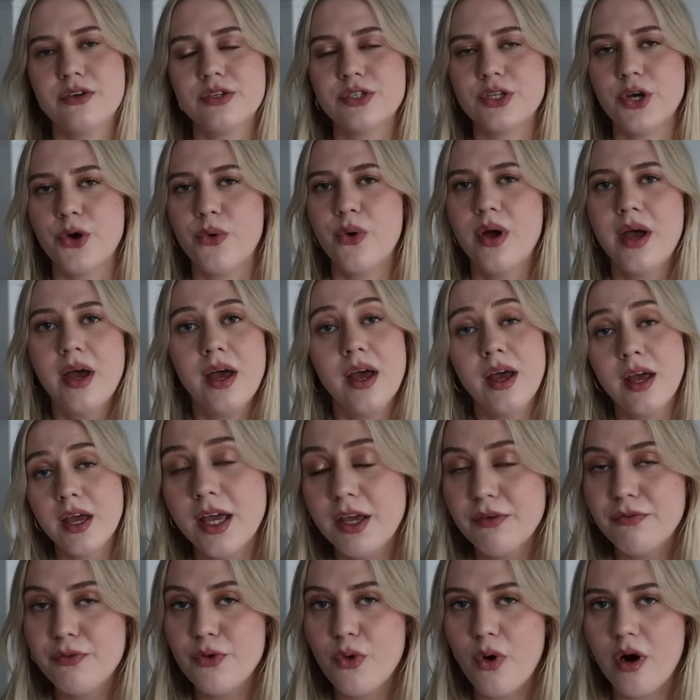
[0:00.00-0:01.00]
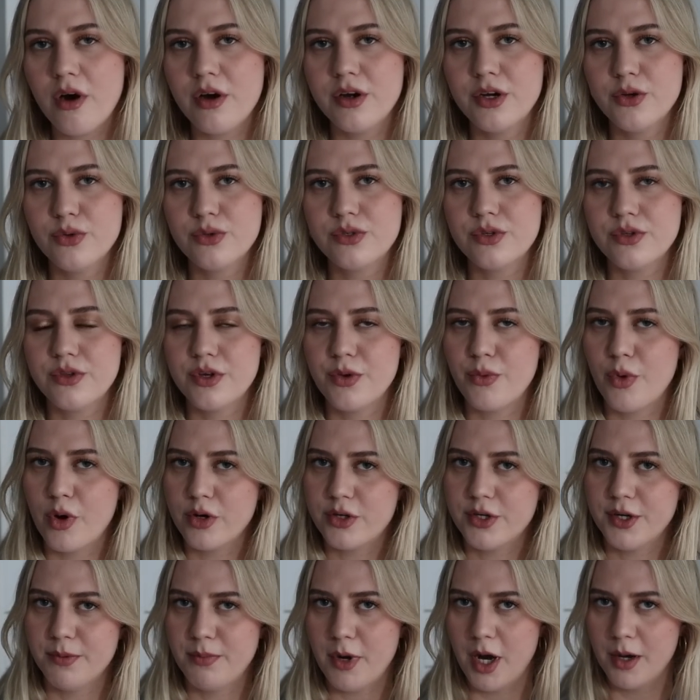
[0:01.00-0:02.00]
So if you are new to the
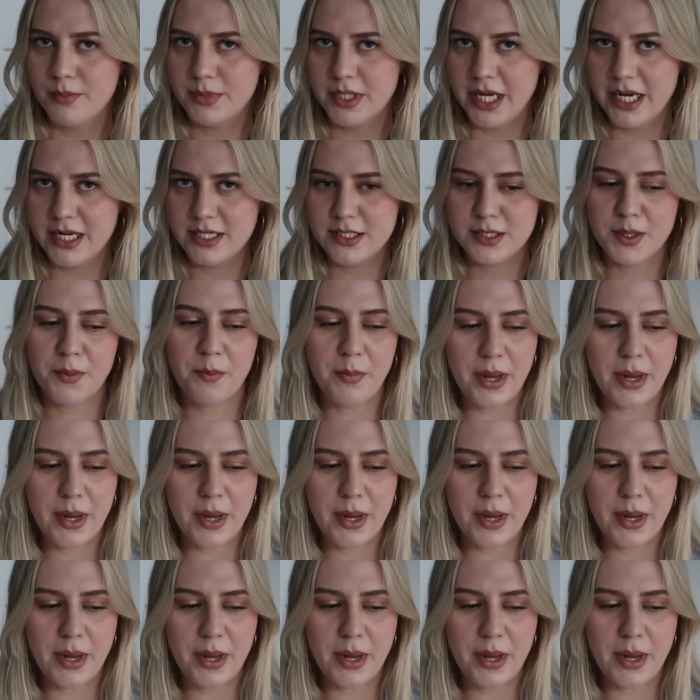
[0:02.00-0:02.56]
wardrobe update,